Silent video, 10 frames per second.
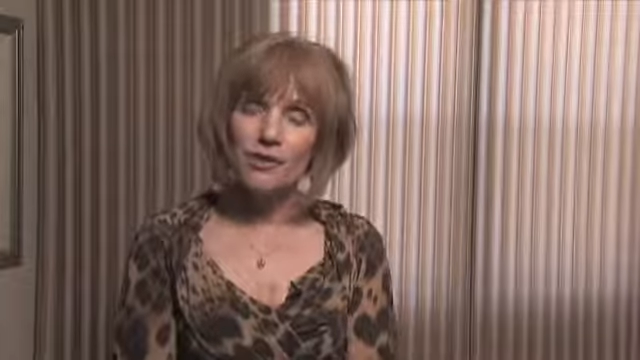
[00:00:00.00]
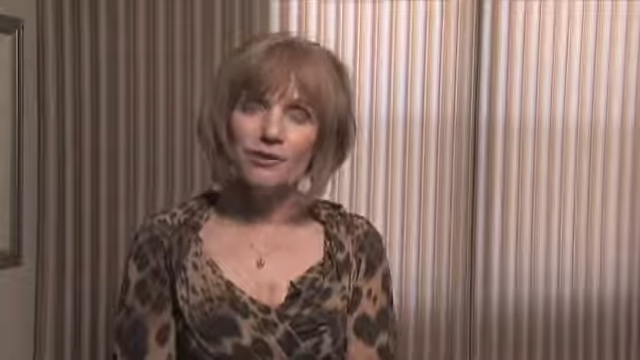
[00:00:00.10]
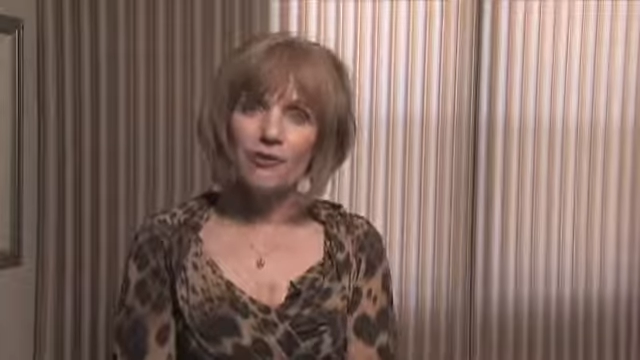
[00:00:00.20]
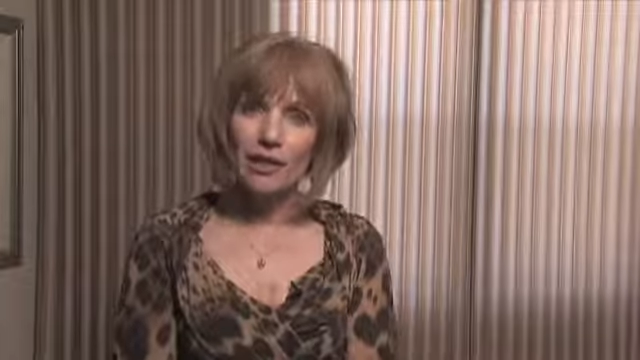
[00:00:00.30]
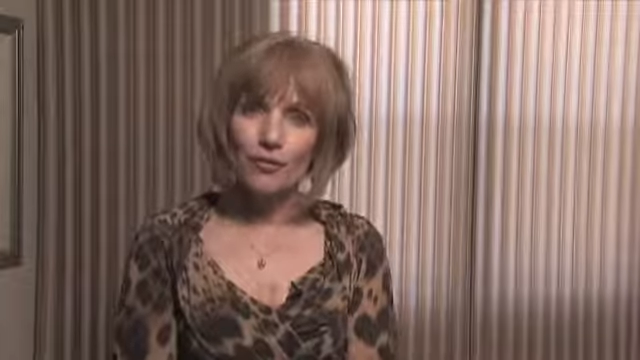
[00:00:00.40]
and
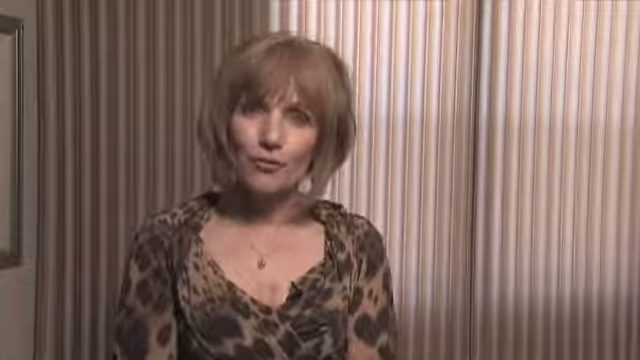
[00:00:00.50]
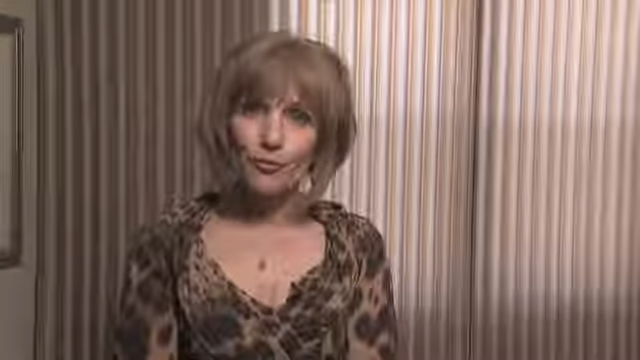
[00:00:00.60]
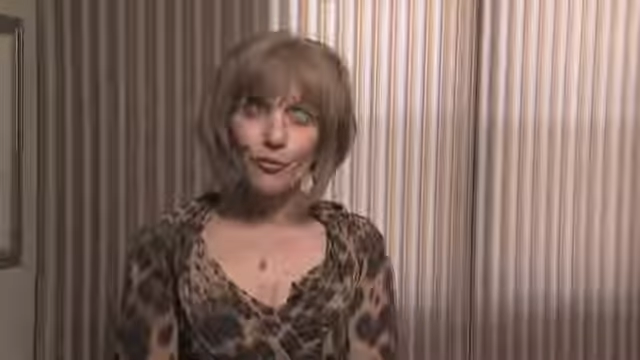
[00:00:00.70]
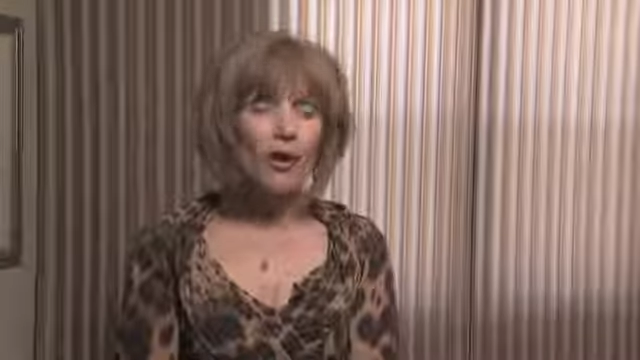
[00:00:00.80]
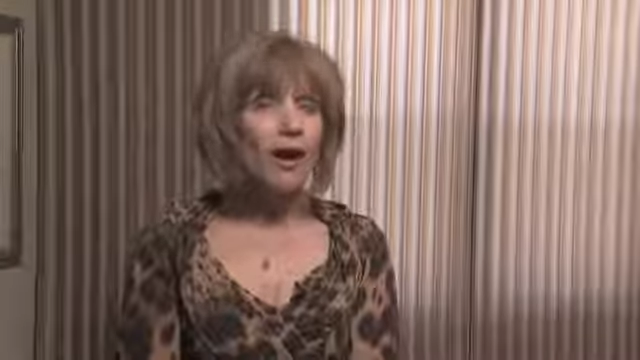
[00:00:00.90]

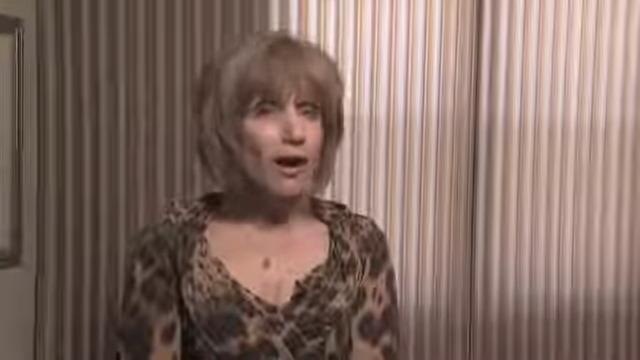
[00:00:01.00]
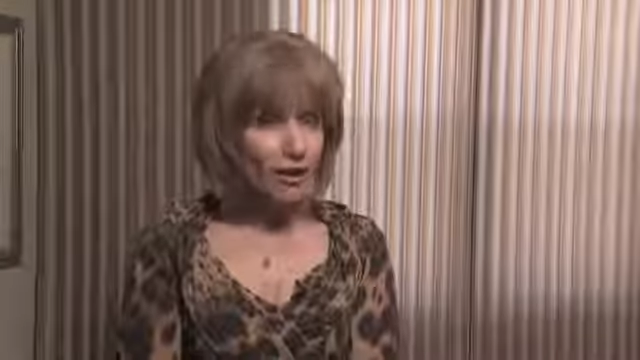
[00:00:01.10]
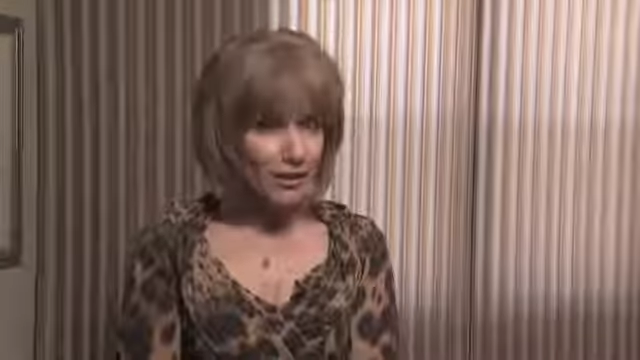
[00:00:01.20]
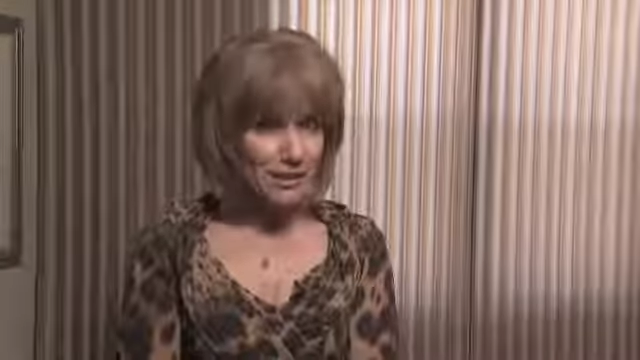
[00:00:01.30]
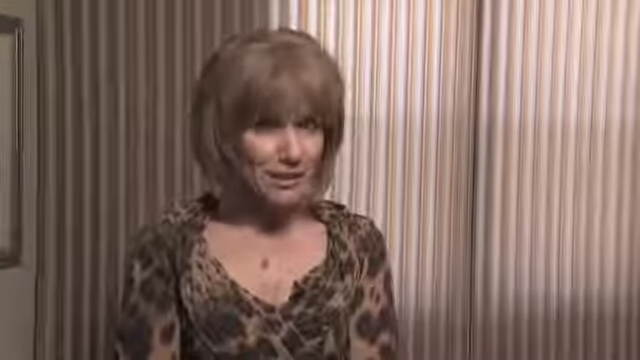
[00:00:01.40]
follow-through
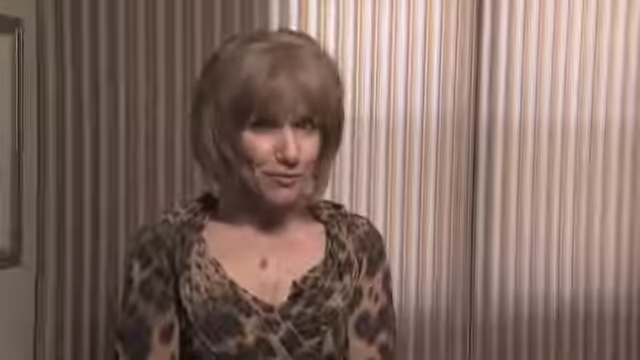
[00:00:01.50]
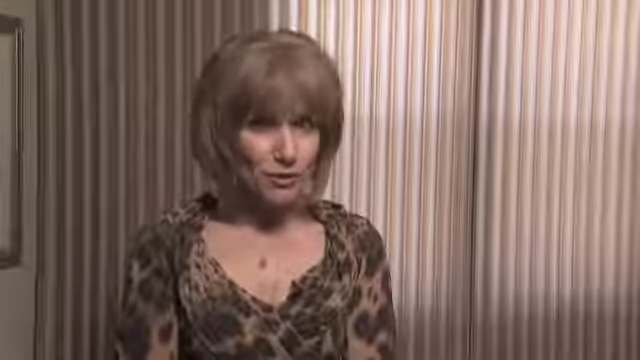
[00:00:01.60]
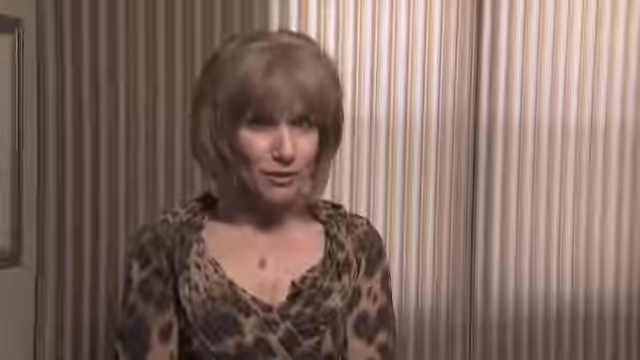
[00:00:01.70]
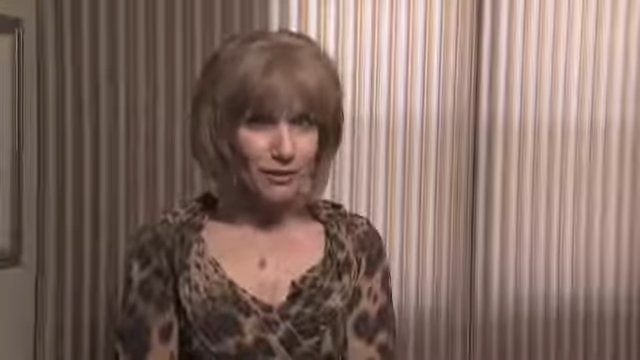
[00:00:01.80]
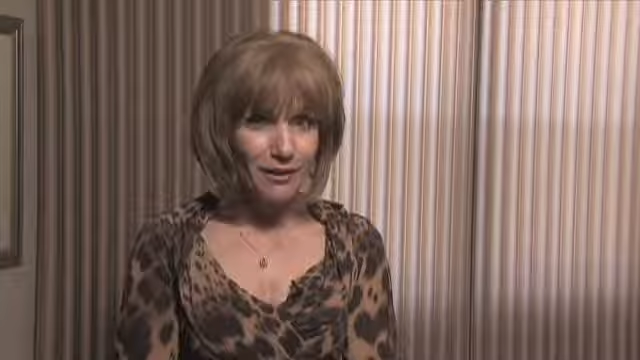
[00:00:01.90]
are
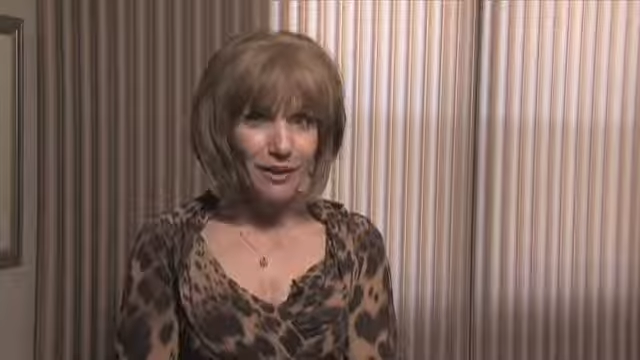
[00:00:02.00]
exceptional,